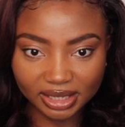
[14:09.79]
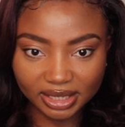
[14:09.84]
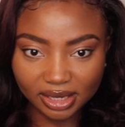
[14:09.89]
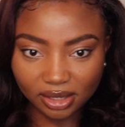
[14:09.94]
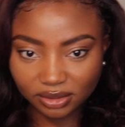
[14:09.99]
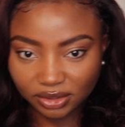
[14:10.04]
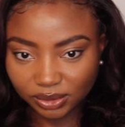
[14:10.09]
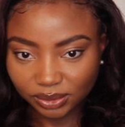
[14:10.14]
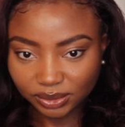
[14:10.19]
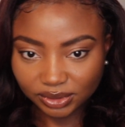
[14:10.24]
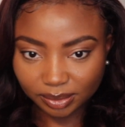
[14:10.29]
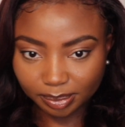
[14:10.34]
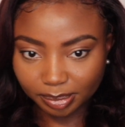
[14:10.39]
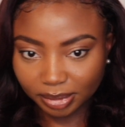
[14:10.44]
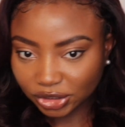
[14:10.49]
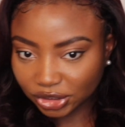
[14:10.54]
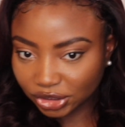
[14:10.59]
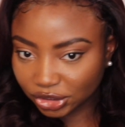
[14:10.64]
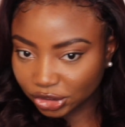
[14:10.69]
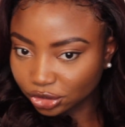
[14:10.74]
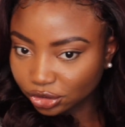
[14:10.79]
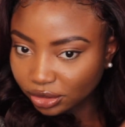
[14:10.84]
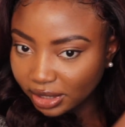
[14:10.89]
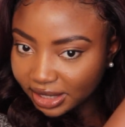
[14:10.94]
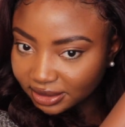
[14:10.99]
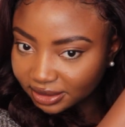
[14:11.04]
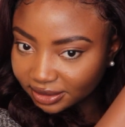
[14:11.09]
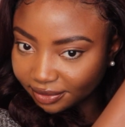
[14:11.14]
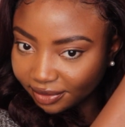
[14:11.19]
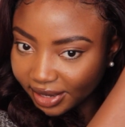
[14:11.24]
And now there's a bunch of
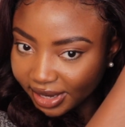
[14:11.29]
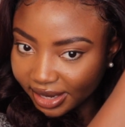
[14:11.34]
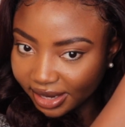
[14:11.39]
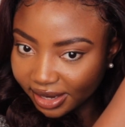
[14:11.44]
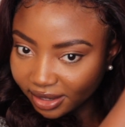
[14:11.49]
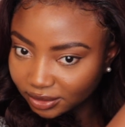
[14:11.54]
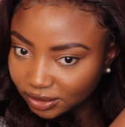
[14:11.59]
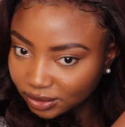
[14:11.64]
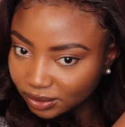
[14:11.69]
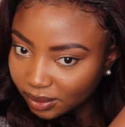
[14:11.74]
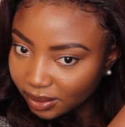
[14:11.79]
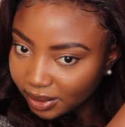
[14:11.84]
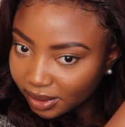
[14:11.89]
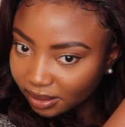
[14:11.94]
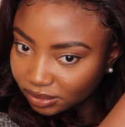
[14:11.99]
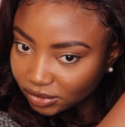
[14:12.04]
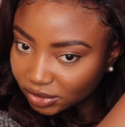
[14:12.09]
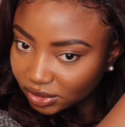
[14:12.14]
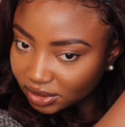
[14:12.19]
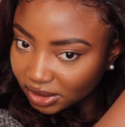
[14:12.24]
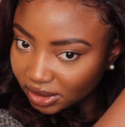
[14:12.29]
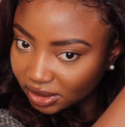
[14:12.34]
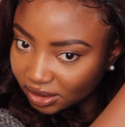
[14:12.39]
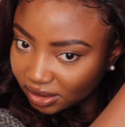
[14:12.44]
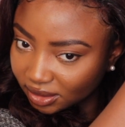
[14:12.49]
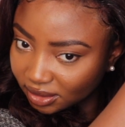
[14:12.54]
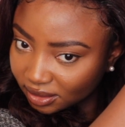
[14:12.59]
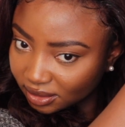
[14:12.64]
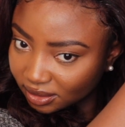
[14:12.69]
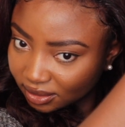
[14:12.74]
strands of hair, so I'm just
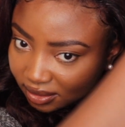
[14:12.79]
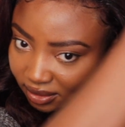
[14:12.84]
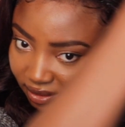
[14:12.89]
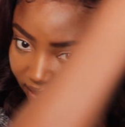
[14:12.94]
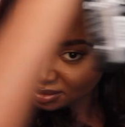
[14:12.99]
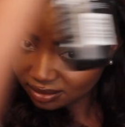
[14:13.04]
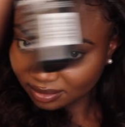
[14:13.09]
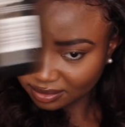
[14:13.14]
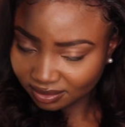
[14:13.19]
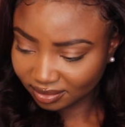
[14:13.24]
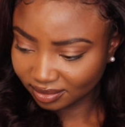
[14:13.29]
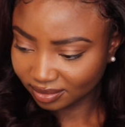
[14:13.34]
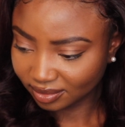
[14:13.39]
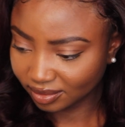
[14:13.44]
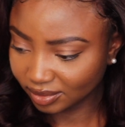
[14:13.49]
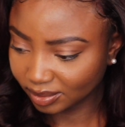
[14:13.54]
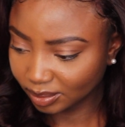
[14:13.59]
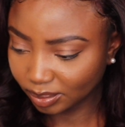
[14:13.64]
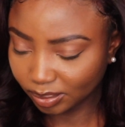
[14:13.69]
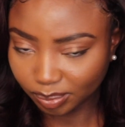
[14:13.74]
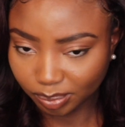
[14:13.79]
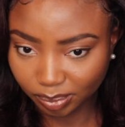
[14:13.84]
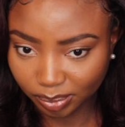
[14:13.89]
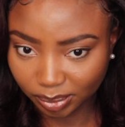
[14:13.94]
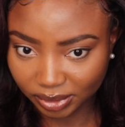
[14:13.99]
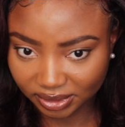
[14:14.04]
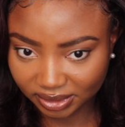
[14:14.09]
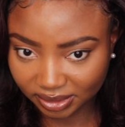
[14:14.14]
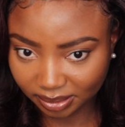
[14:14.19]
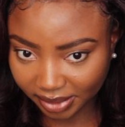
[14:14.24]
gonna
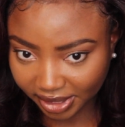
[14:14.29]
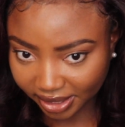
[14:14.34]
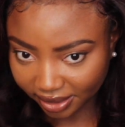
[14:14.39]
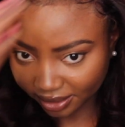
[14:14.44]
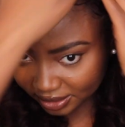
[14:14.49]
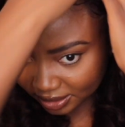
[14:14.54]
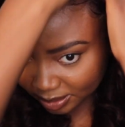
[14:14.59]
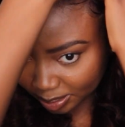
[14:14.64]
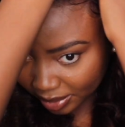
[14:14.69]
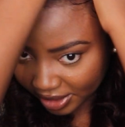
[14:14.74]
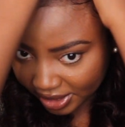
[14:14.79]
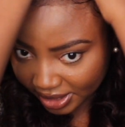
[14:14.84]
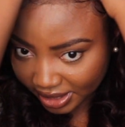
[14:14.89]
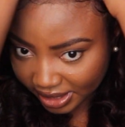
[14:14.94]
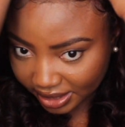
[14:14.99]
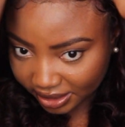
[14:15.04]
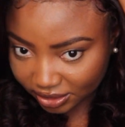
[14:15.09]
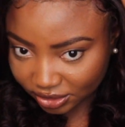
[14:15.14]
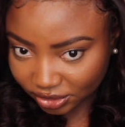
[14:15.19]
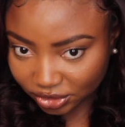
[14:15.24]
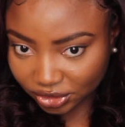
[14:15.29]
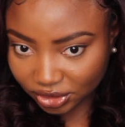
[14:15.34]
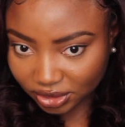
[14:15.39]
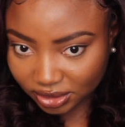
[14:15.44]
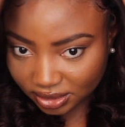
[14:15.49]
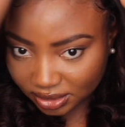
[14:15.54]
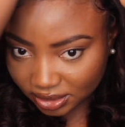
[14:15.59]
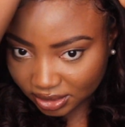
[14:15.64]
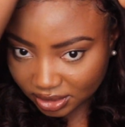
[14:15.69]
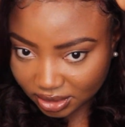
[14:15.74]
put some hairspray and
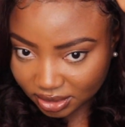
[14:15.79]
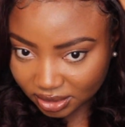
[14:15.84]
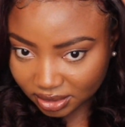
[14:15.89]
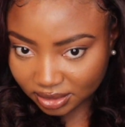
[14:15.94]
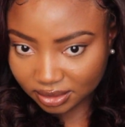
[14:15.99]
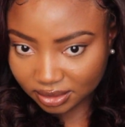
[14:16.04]
just